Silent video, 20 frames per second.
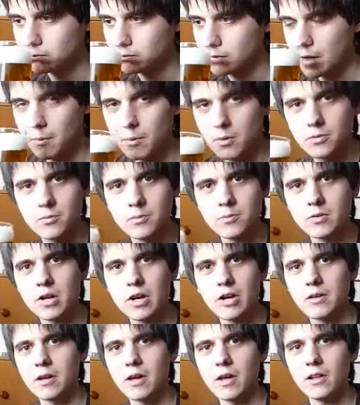more
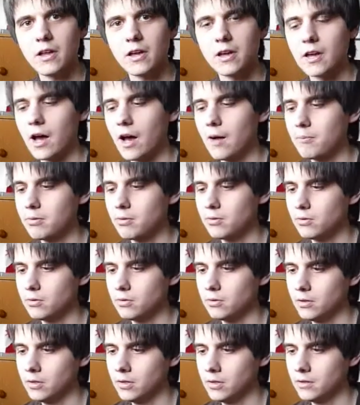kind of like
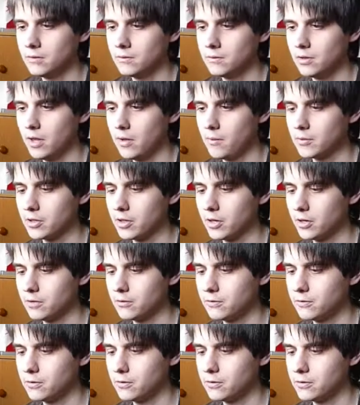apple, lemon
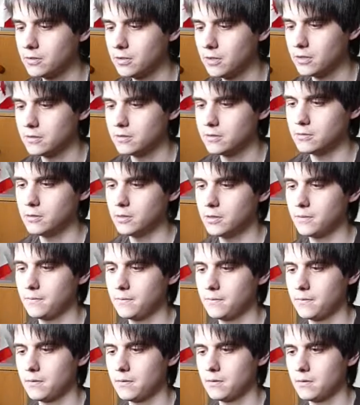kind of fruitiness to it.
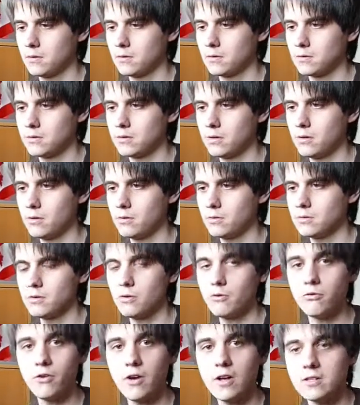
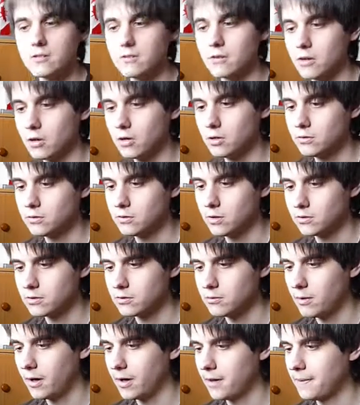So far so good, not
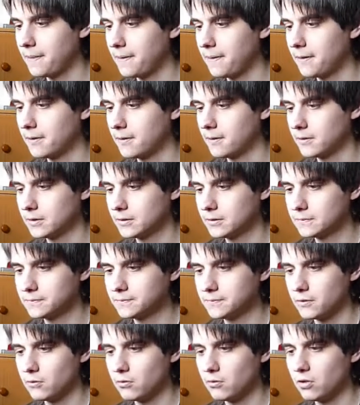too bad
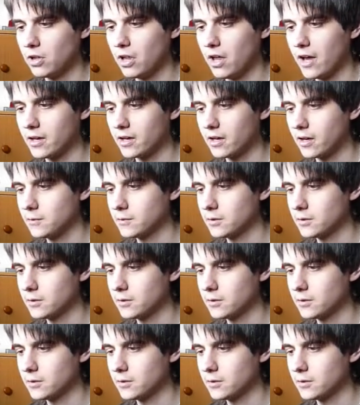for lager. I